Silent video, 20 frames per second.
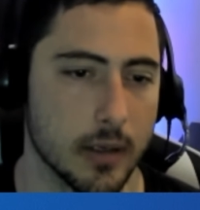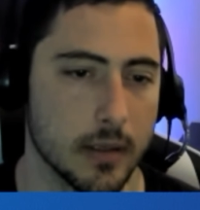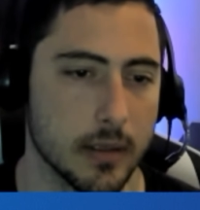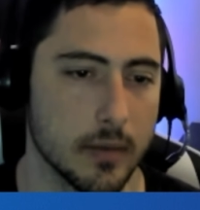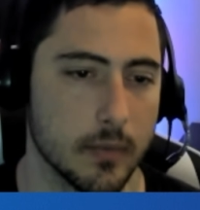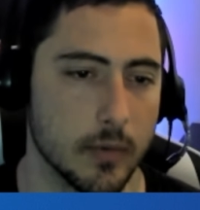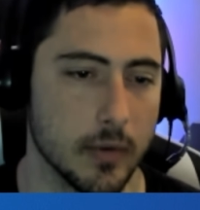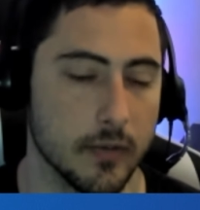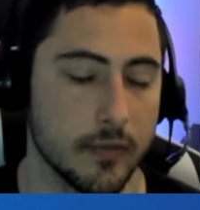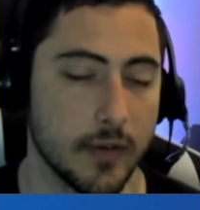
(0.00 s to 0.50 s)

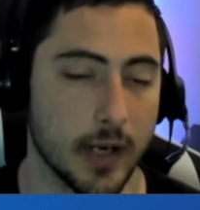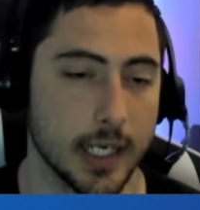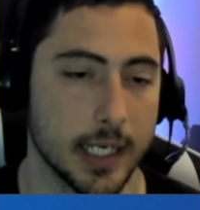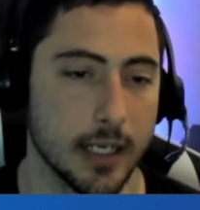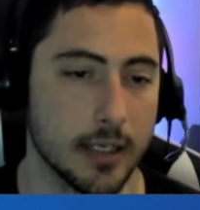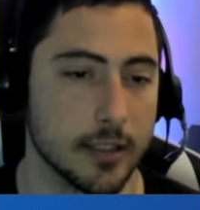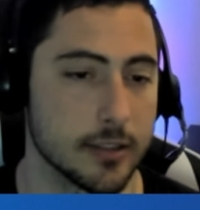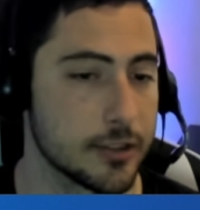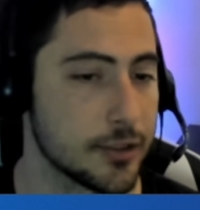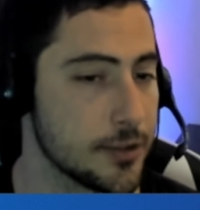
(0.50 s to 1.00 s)
we'll find
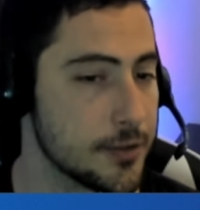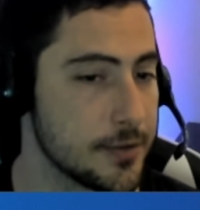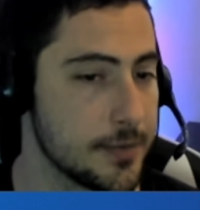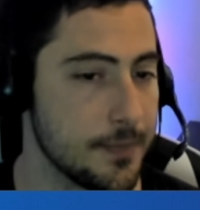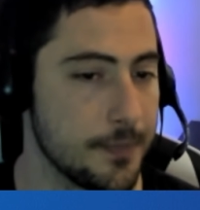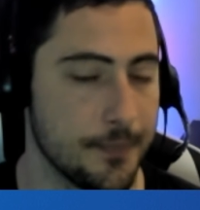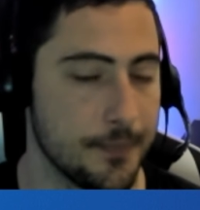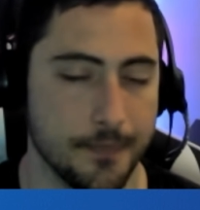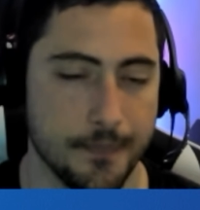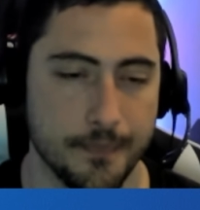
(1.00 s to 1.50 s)
out soon.
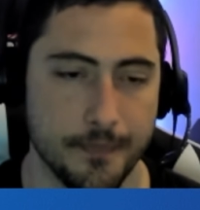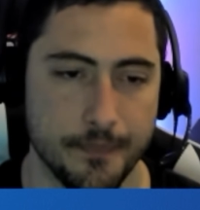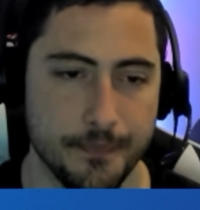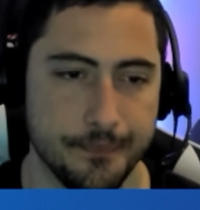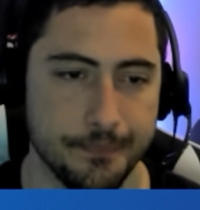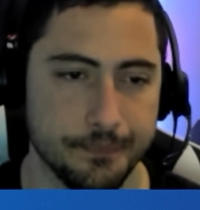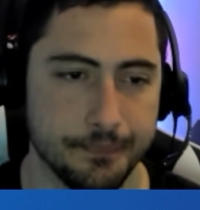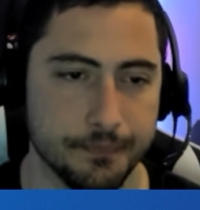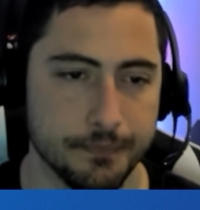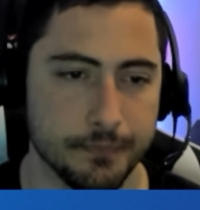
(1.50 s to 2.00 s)

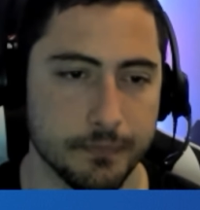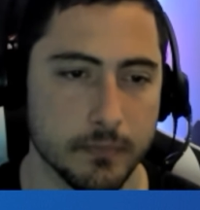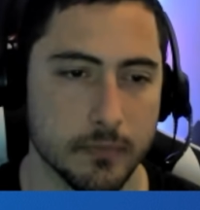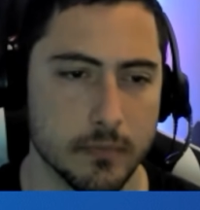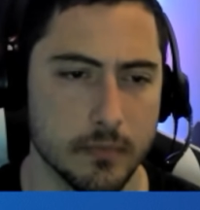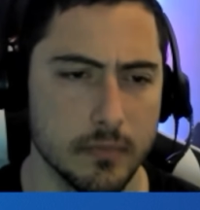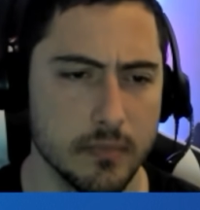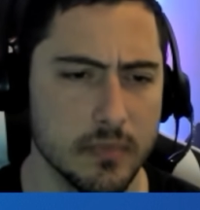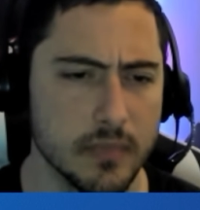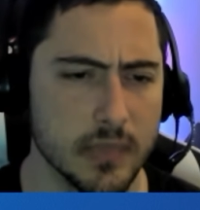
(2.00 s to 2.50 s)

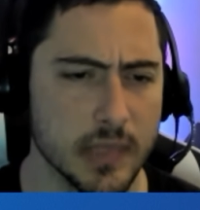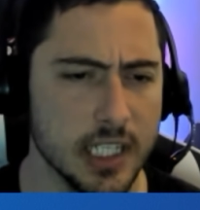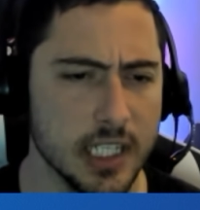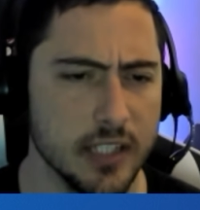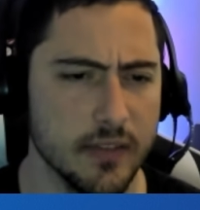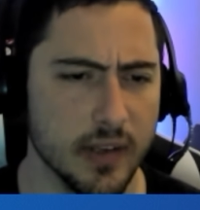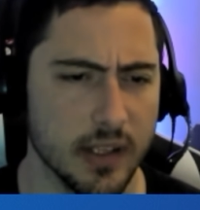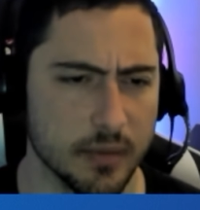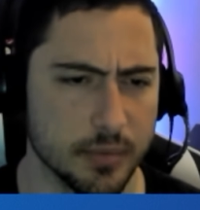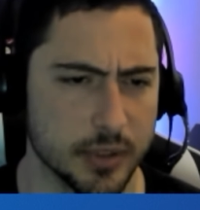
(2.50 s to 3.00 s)
He
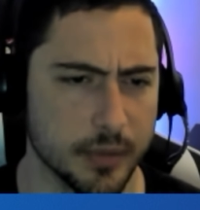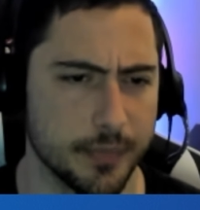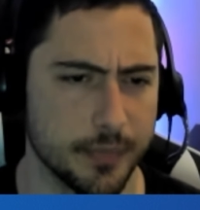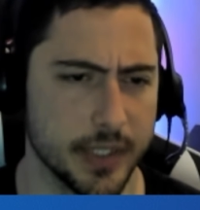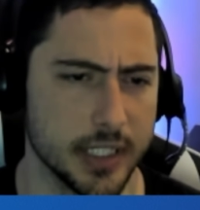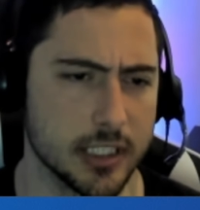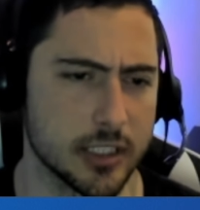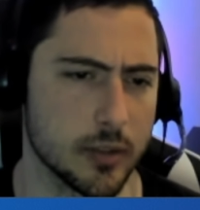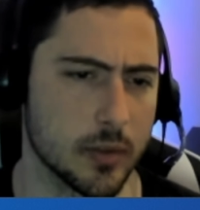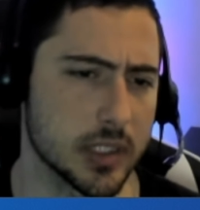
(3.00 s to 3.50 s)
develops a
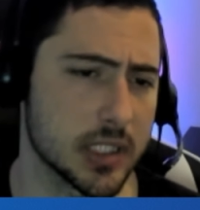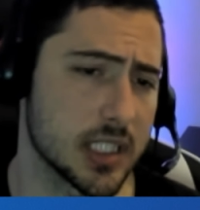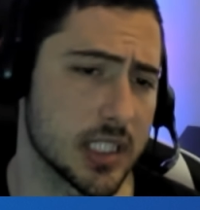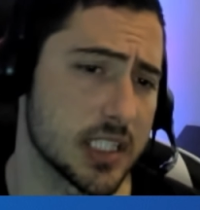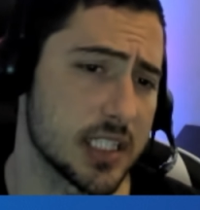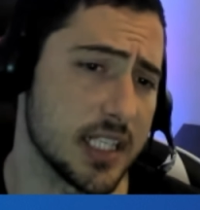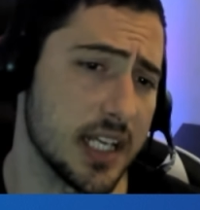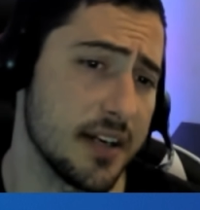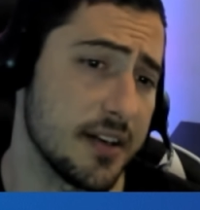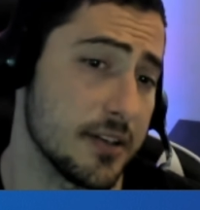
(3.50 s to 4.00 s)
piece towards the
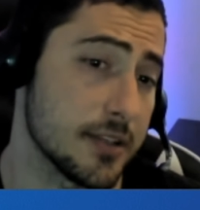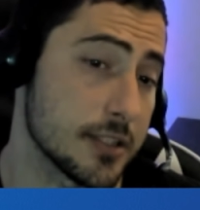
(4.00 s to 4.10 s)
center,